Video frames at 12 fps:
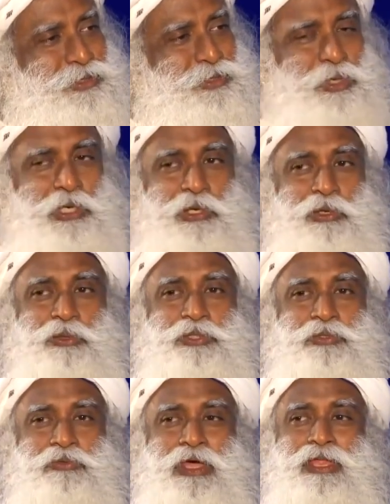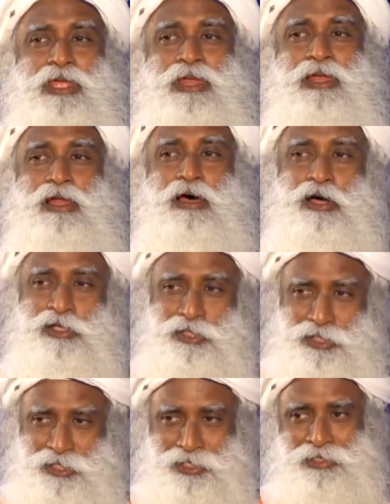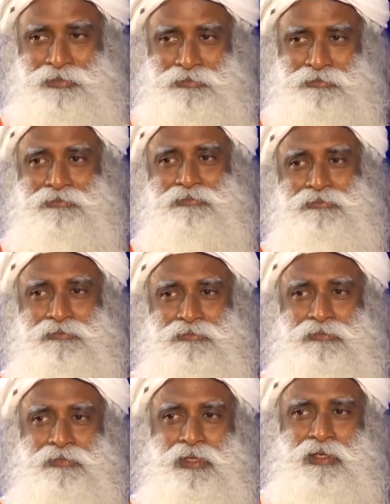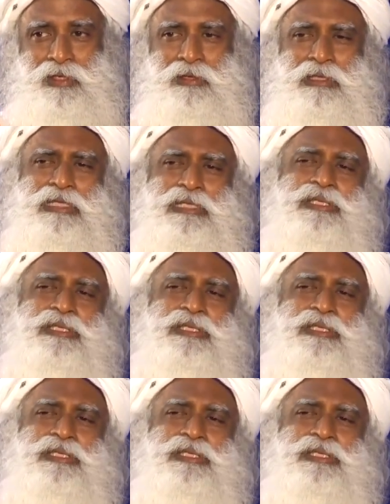so it looks very enlarged. The